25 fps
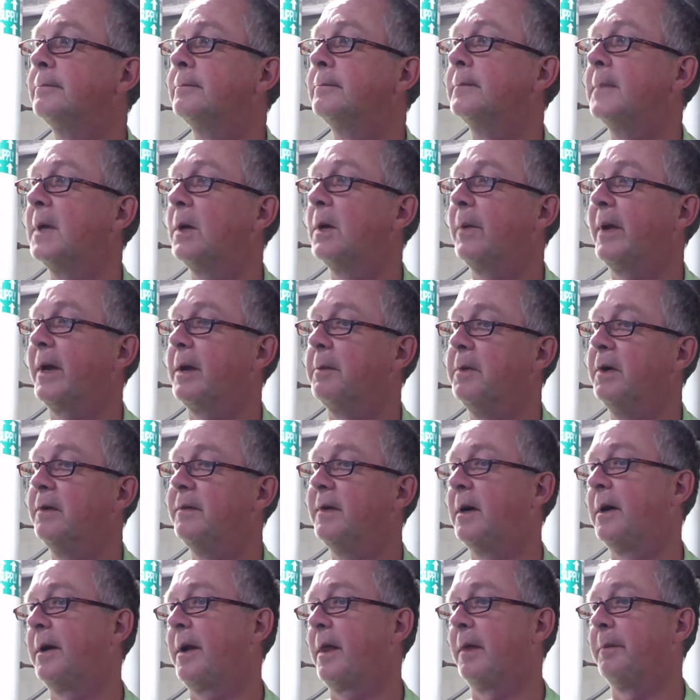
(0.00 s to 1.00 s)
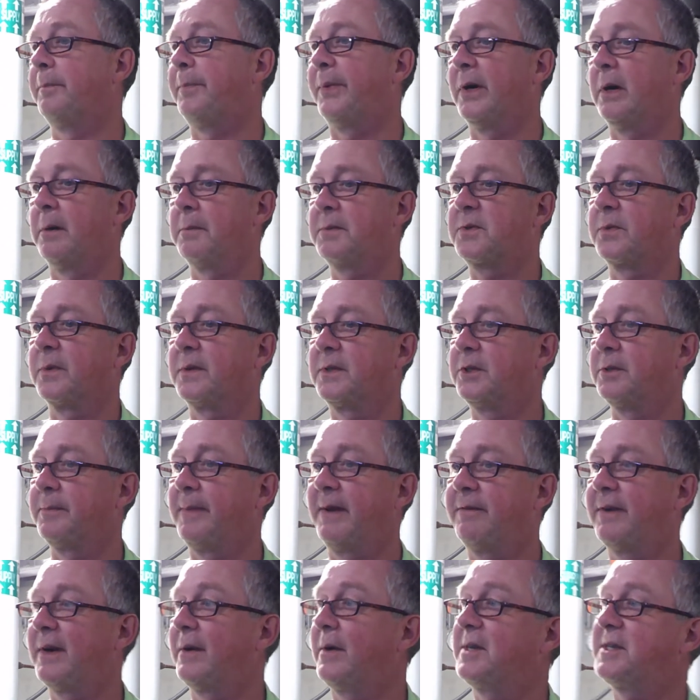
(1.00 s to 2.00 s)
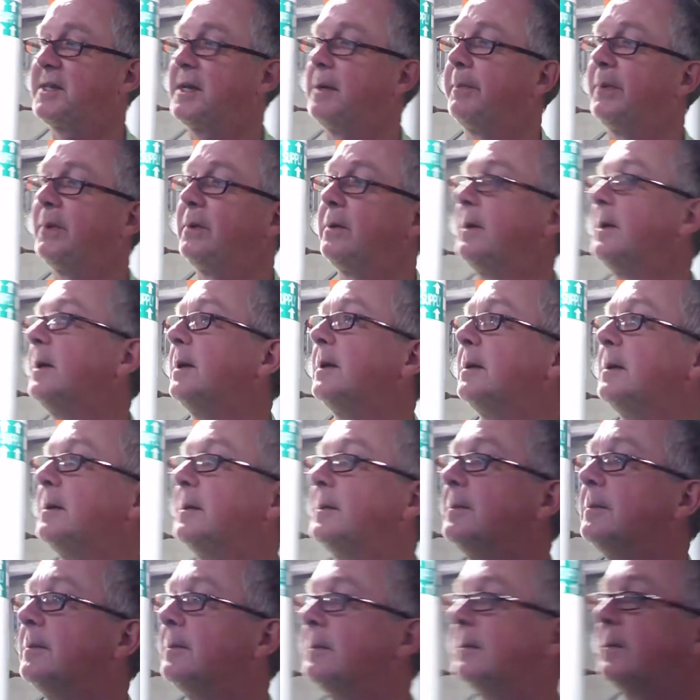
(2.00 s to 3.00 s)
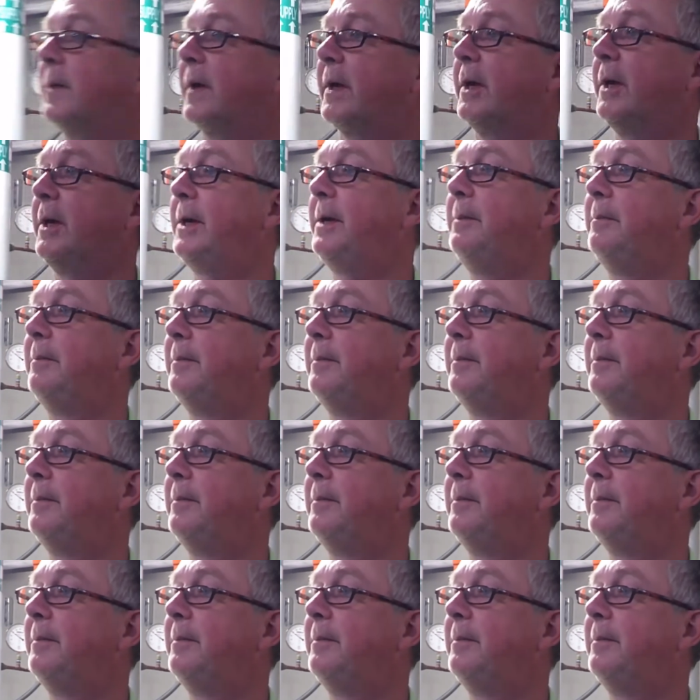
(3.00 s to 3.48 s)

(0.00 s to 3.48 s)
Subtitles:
And we can move on to the pumps, which will be very simple. We good?